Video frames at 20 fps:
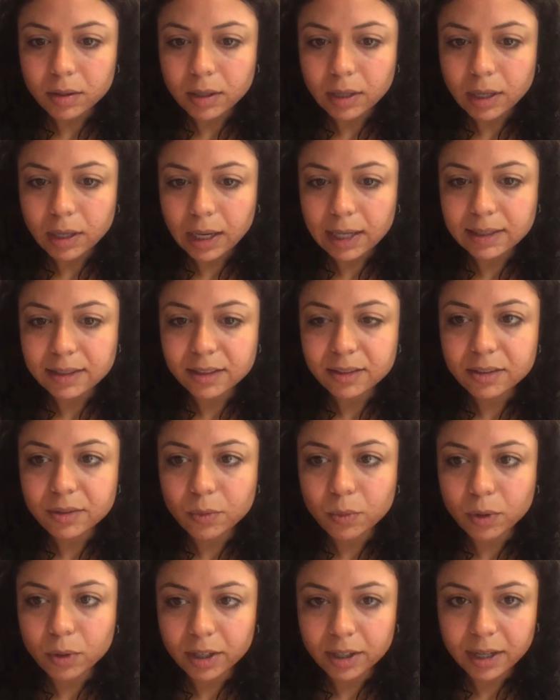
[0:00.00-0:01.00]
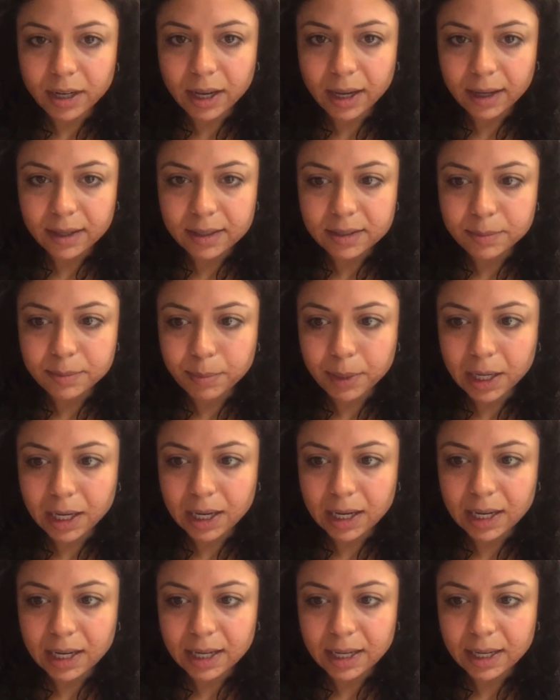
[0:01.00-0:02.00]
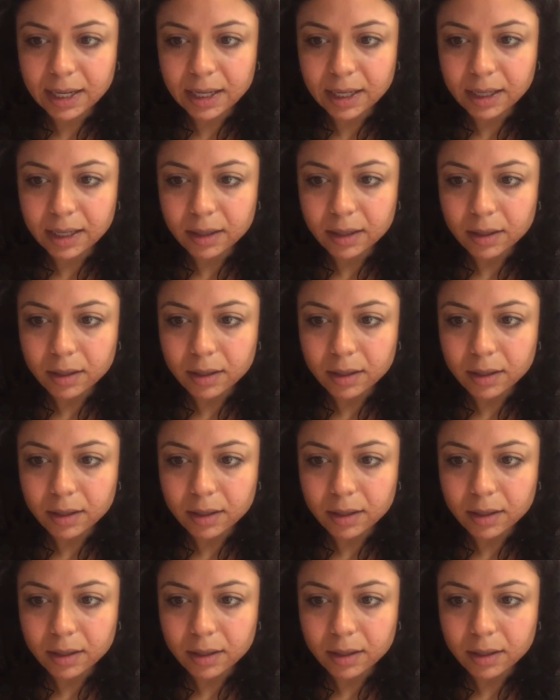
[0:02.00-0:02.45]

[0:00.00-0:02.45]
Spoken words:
it doesn't organize by